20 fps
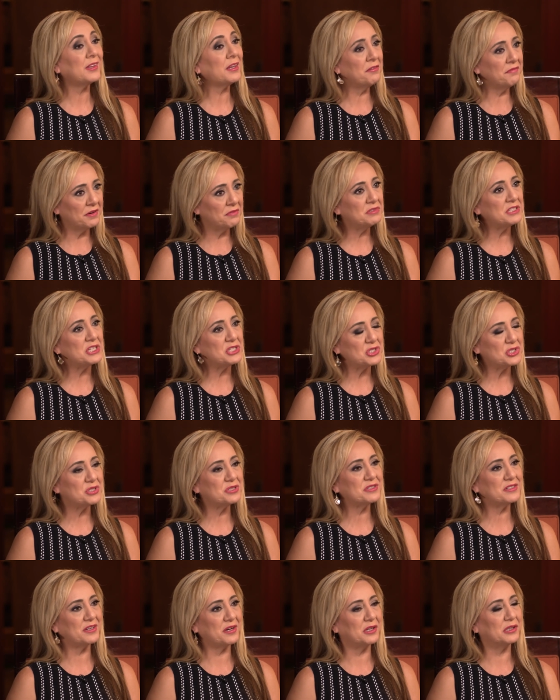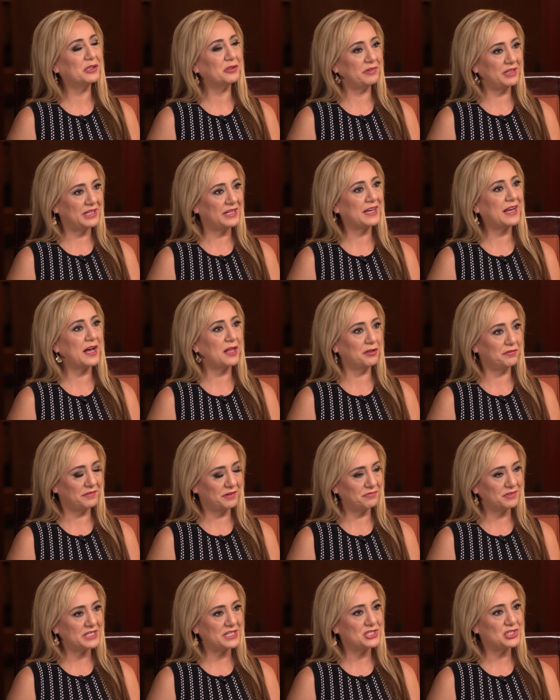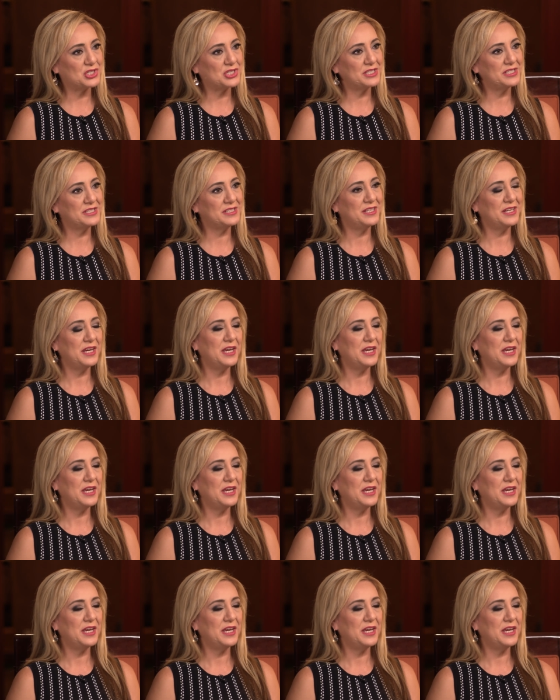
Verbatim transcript: a foundation called the Reina Gallo Foundation.